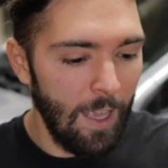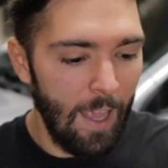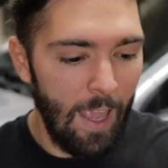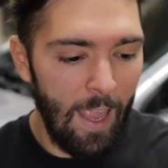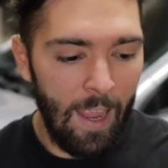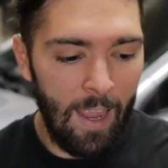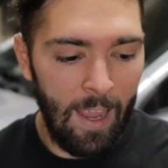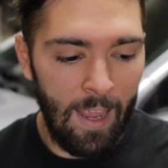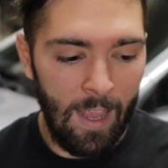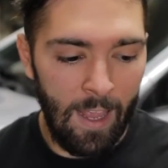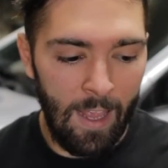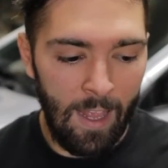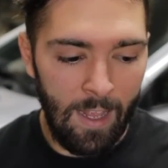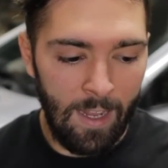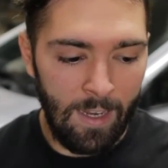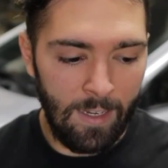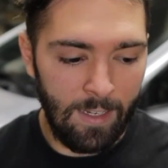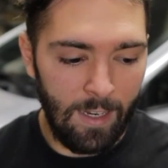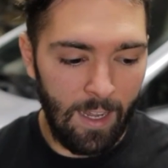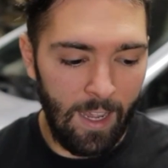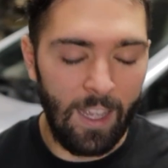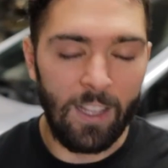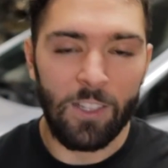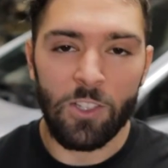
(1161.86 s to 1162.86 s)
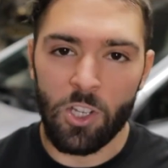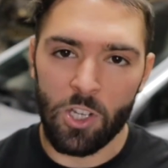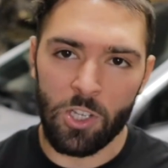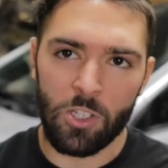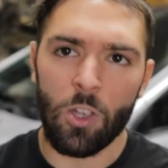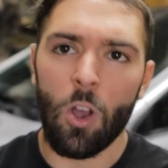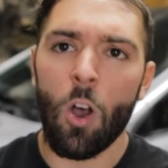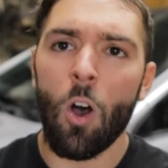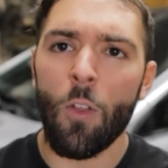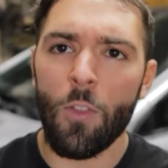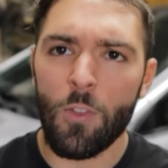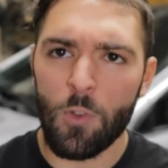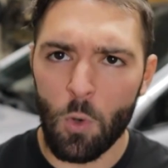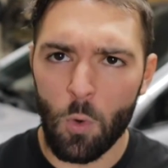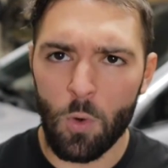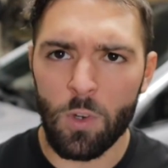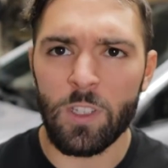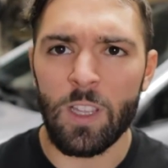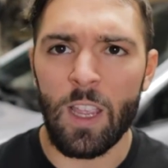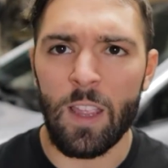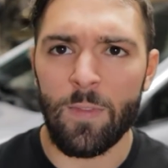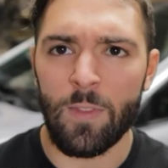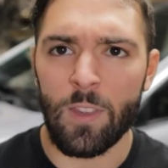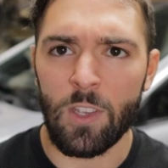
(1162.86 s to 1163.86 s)
and just all the
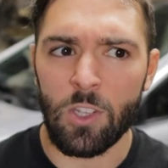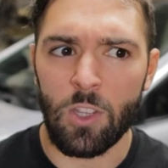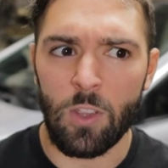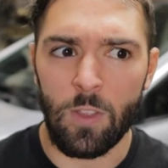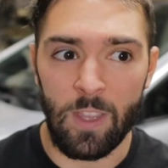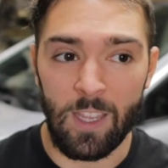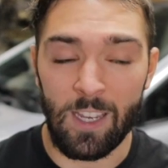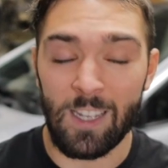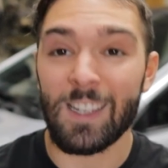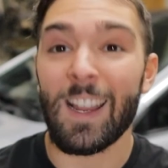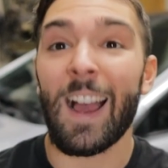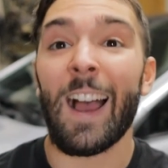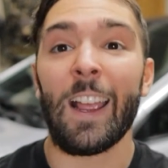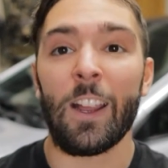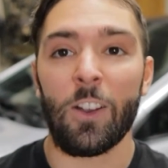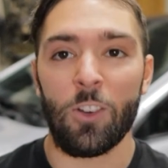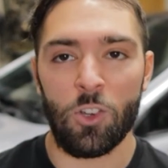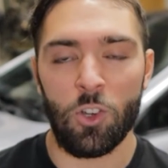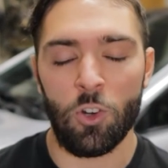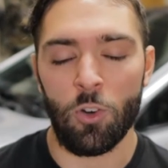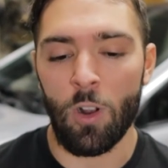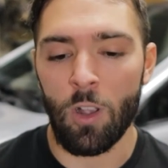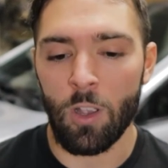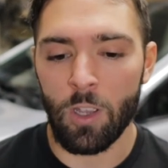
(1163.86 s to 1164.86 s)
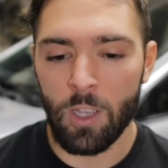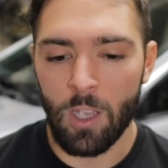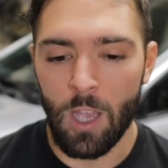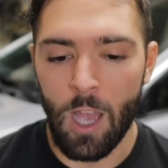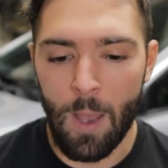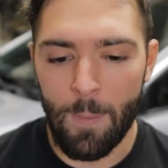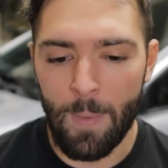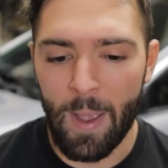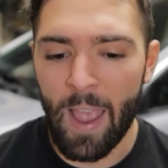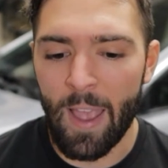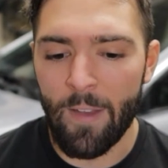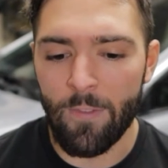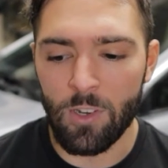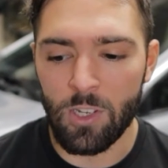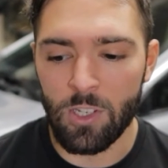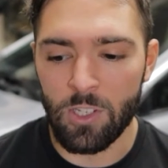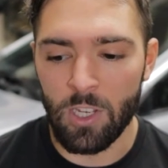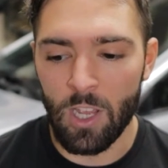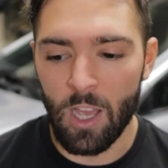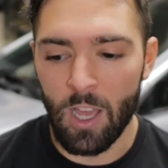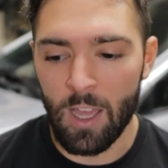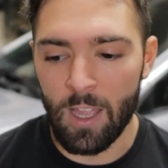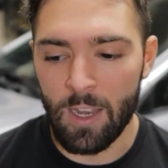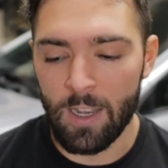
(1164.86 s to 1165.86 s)
doors in the entire trunk. I haven't
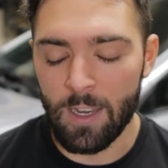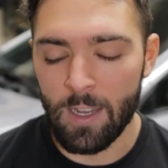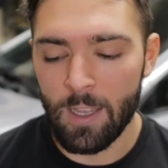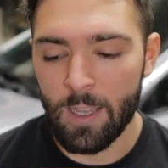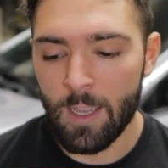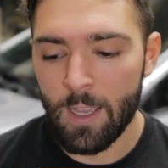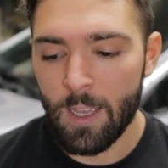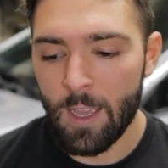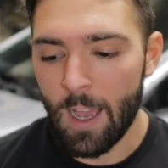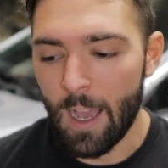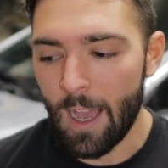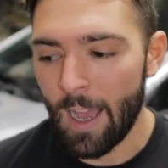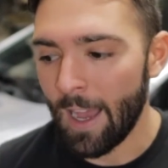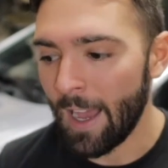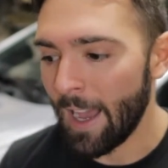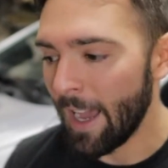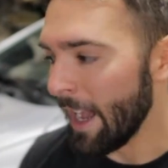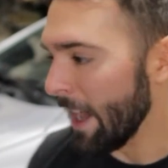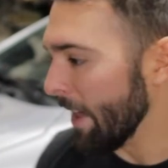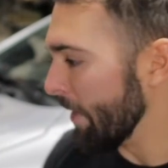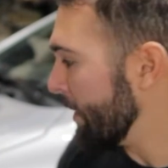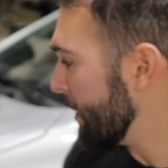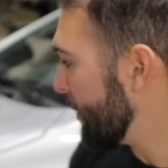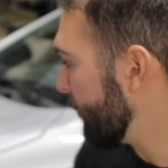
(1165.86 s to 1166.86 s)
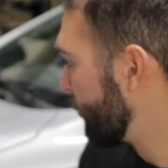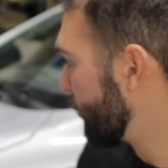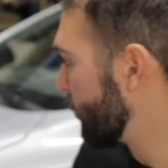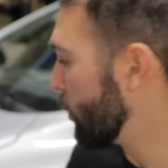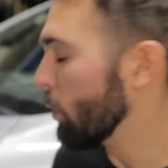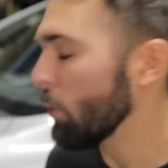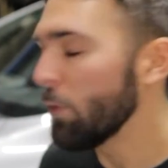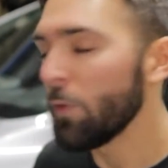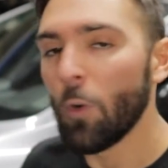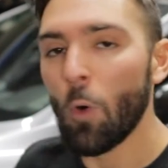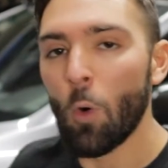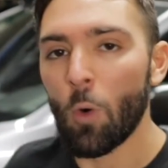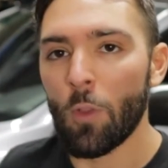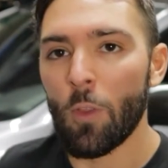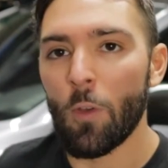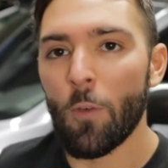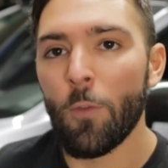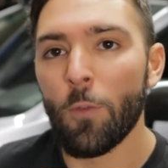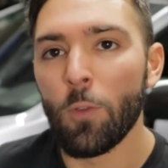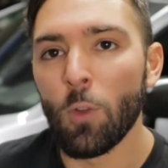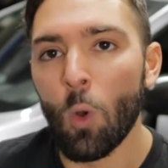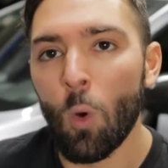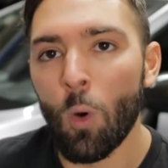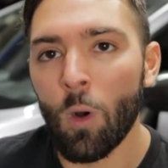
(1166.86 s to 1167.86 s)
done the roof or the
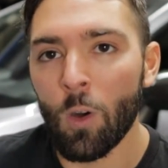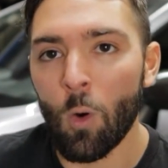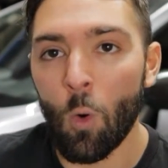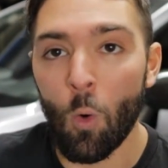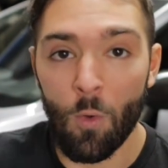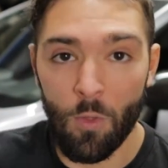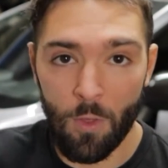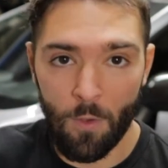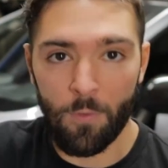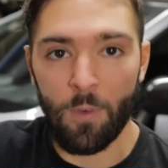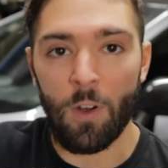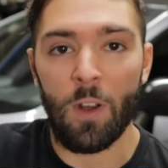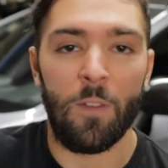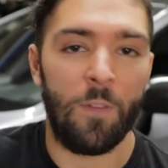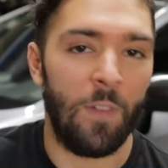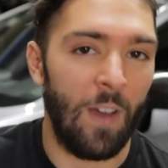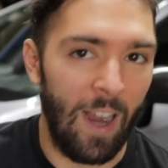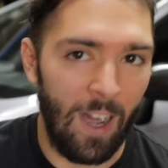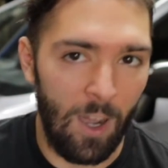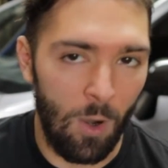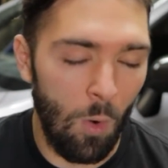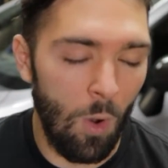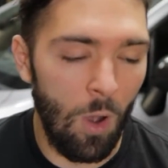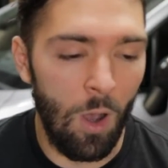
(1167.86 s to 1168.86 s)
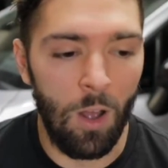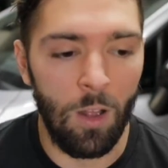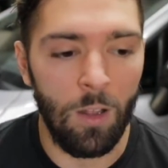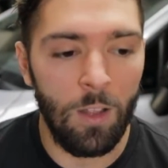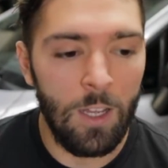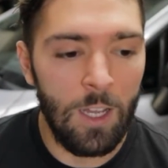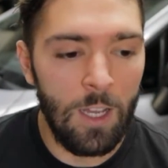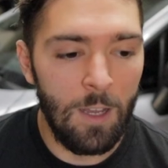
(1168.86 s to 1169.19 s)
floor or the front firewall.